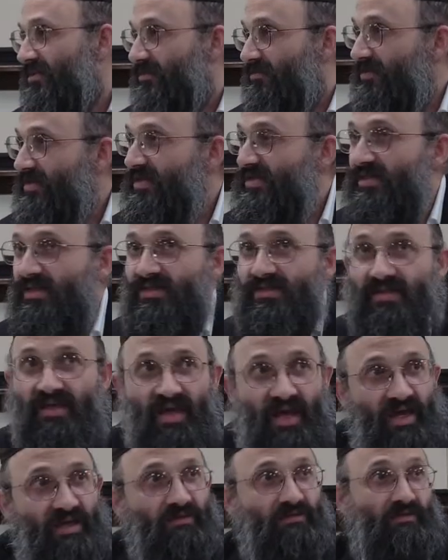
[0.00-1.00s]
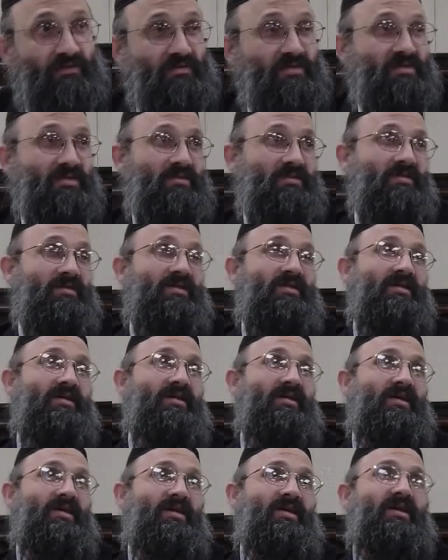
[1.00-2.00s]
36 candles
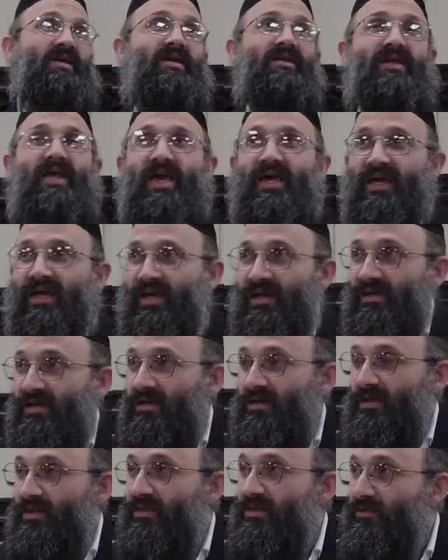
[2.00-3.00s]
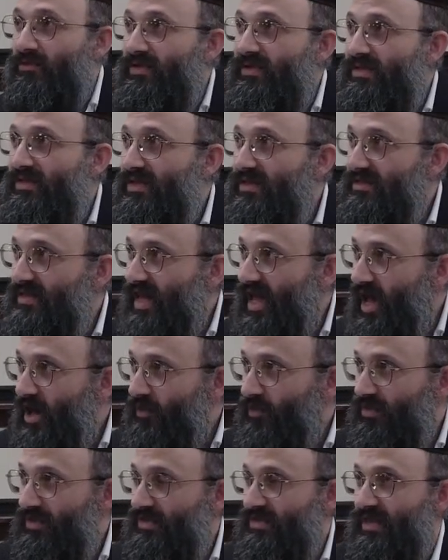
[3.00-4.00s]
connected the 36
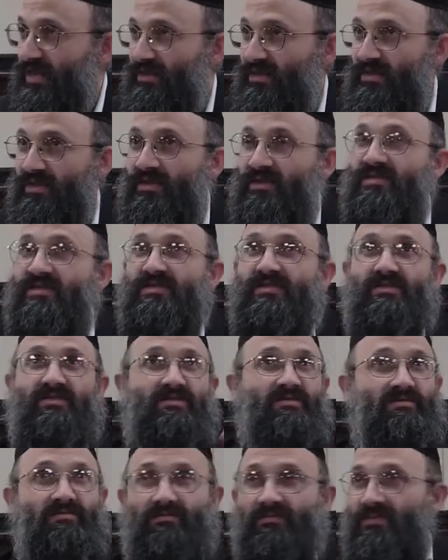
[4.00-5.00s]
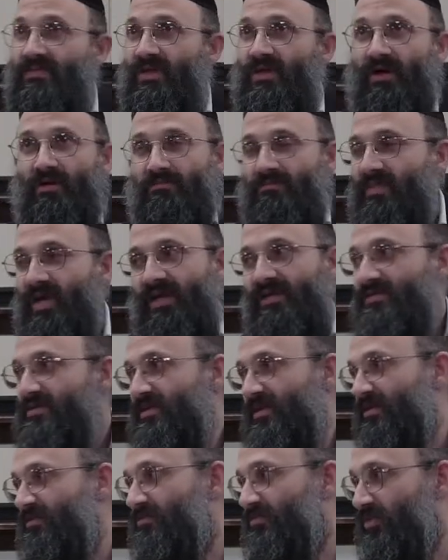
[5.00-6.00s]
hours that this
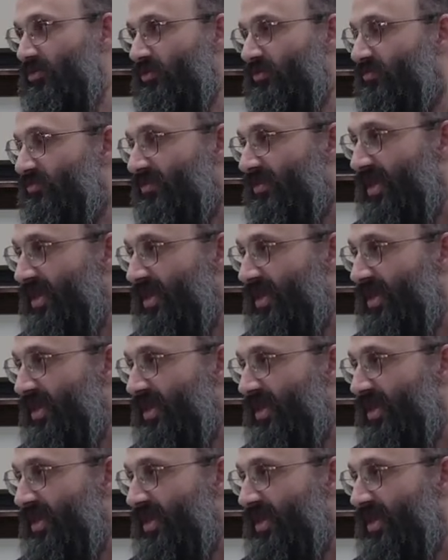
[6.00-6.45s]
amazing and beautiful